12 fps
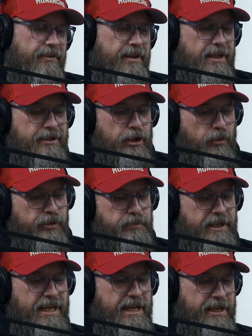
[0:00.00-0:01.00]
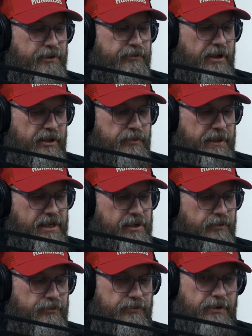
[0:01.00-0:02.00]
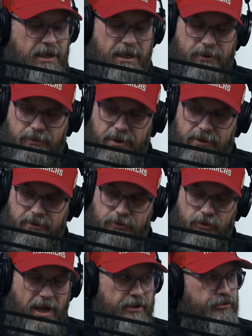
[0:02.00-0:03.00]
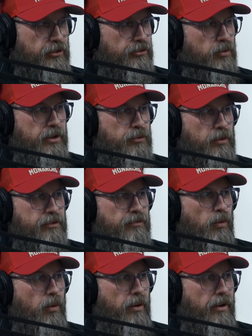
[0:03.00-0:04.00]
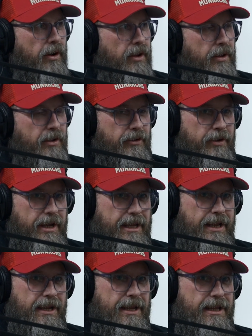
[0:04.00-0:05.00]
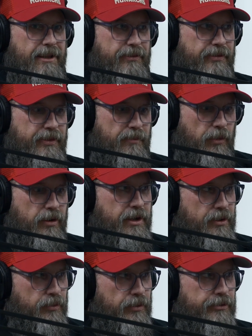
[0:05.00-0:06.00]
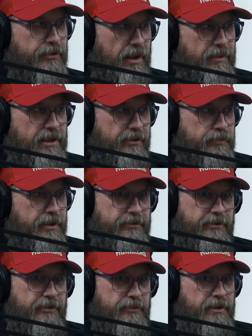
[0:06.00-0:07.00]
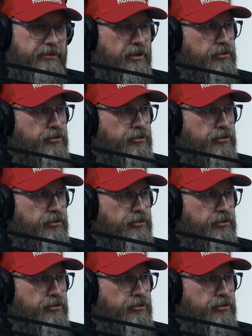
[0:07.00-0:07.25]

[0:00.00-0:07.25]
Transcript: then, at the beginning of what last year, 2024, like the market was, I mean, this business has been such a